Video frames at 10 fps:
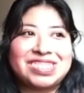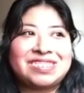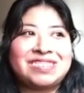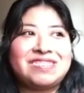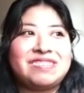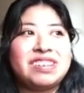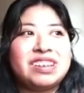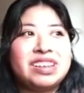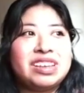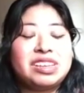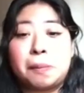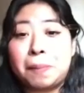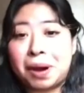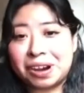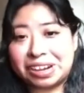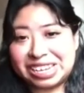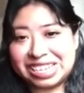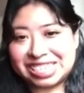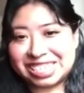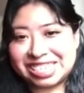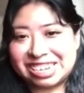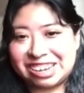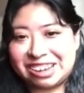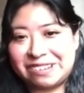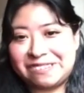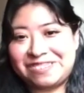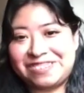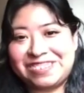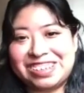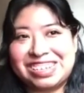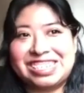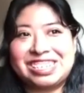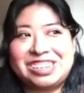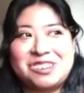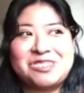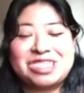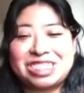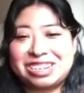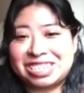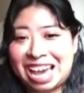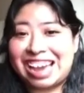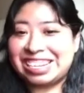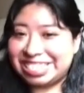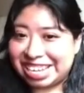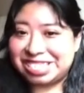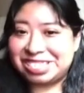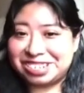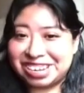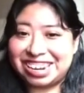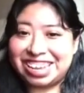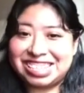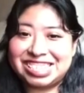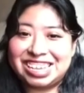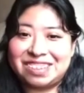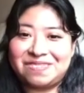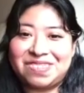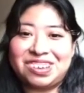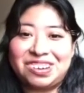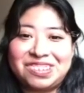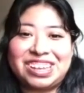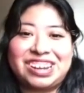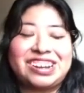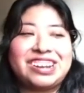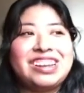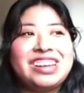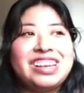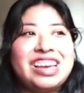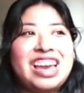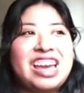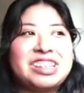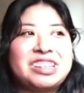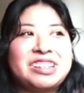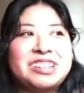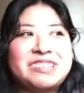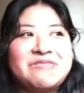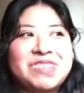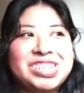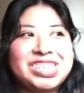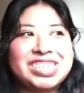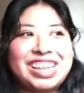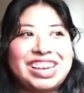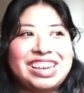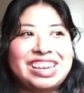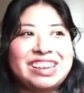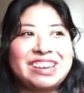to, you know, parties and stuff, because, you know, there's a high chance you're going to get sick if you go there. And we're just like,